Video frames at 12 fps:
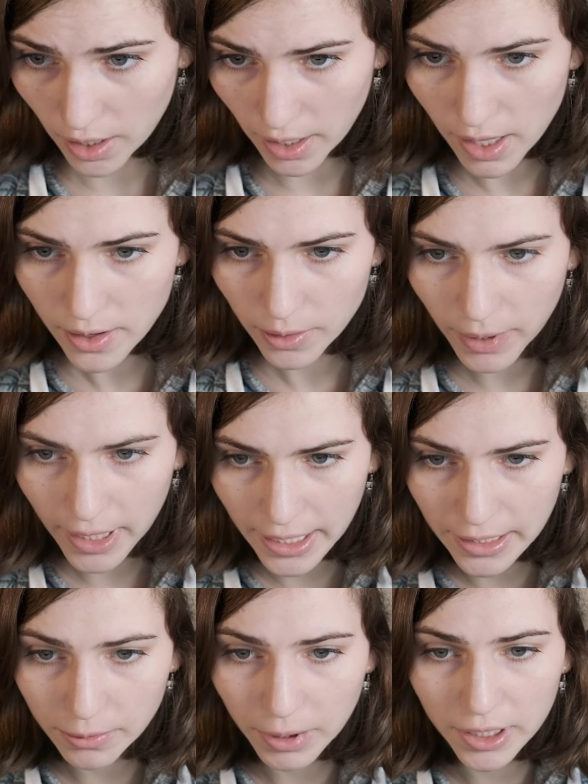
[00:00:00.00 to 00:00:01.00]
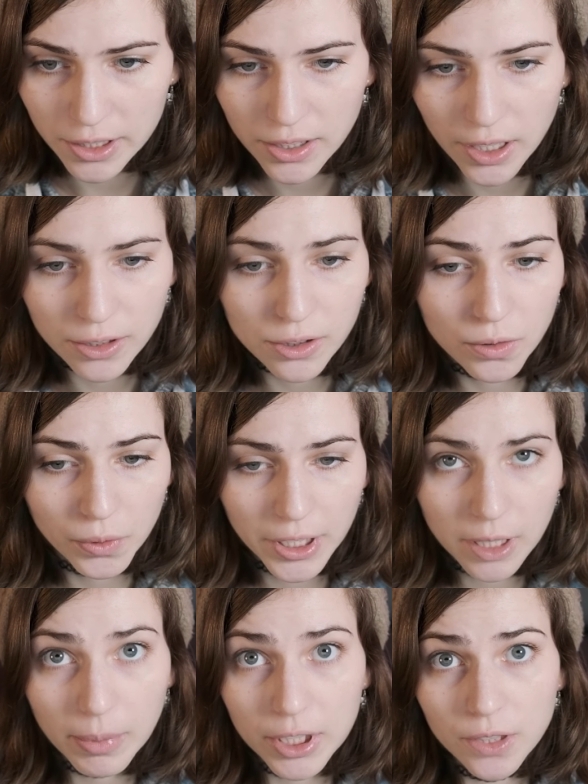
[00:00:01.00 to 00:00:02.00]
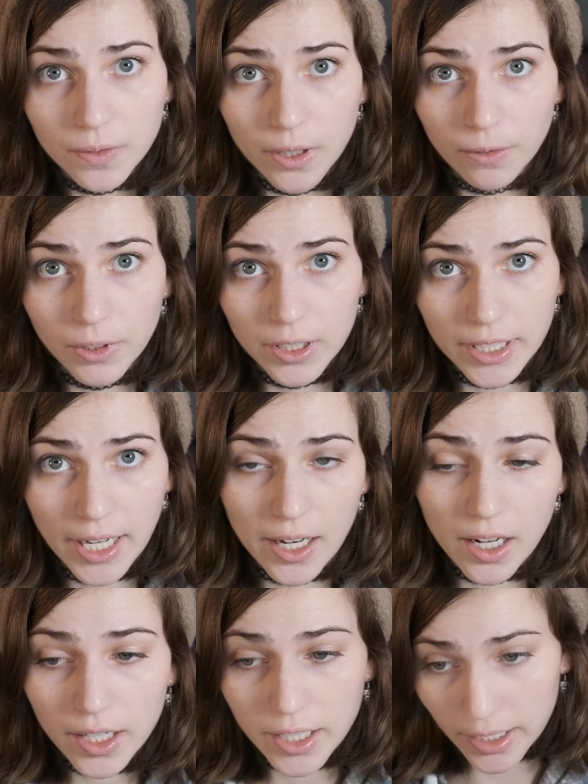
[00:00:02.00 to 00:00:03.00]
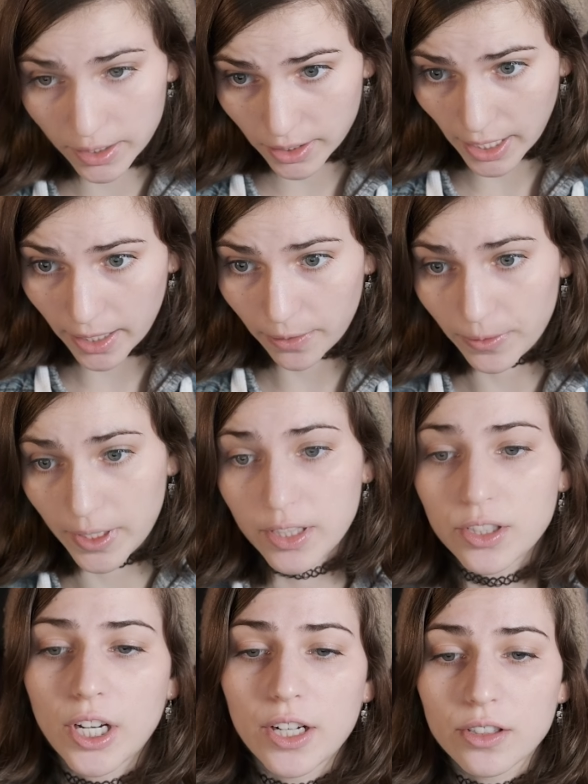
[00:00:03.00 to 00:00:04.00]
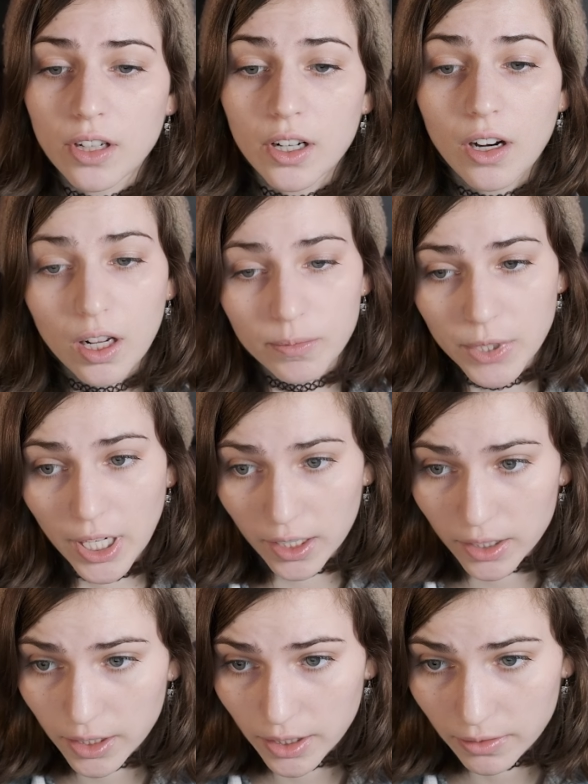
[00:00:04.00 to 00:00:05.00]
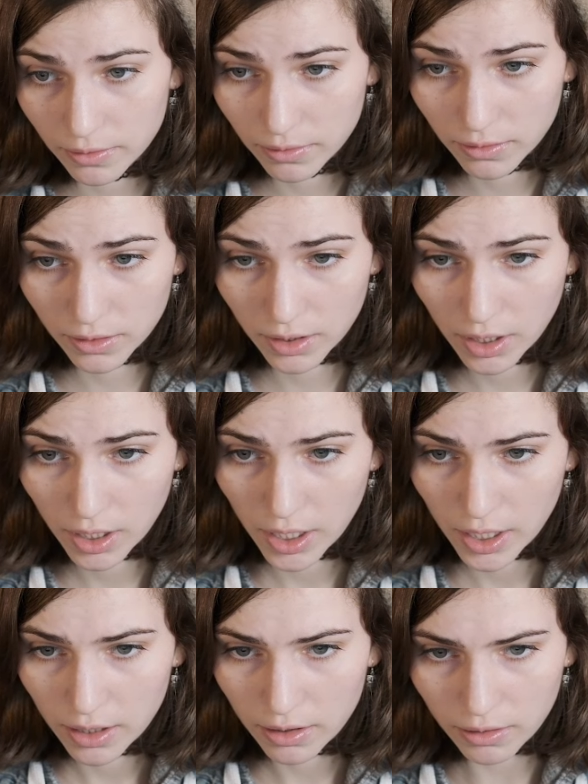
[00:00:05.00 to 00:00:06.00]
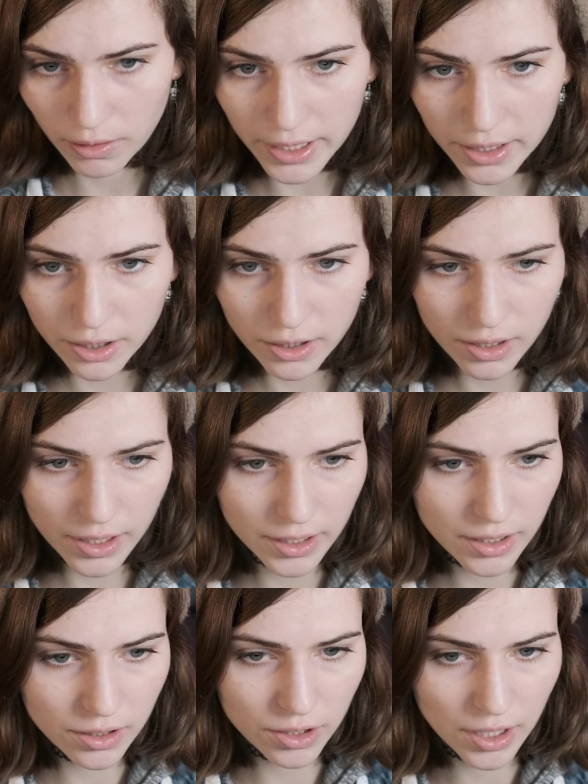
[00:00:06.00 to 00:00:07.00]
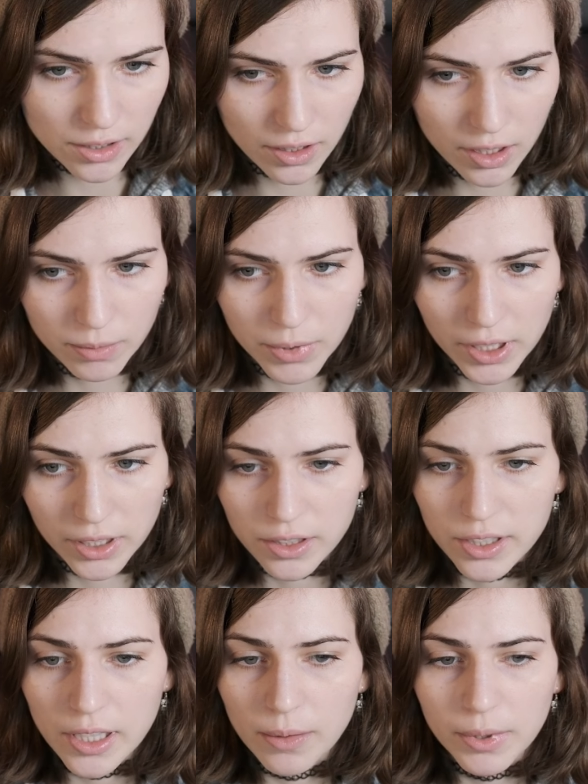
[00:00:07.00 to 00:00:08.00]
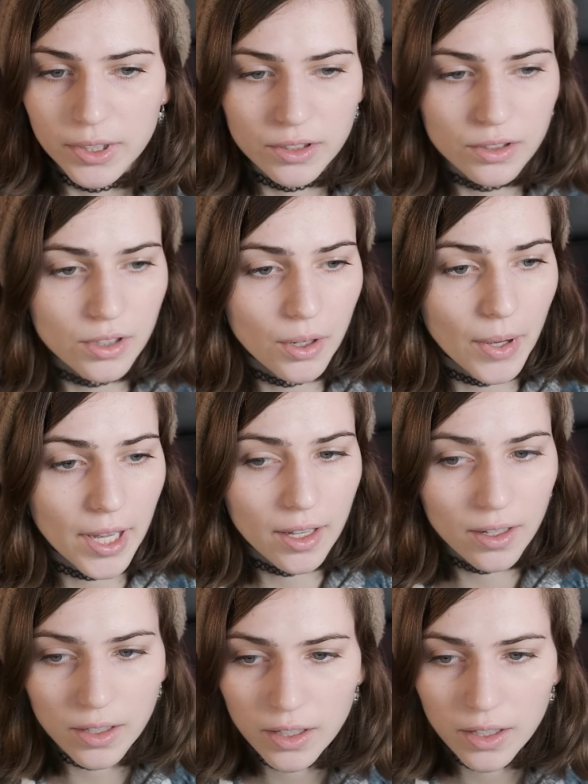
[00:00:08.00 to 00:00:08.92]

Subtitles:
Otherwise, we're going to start storing a bunch of different data inside of this JSON object. So let's just look at this JSON object and see what it's doing.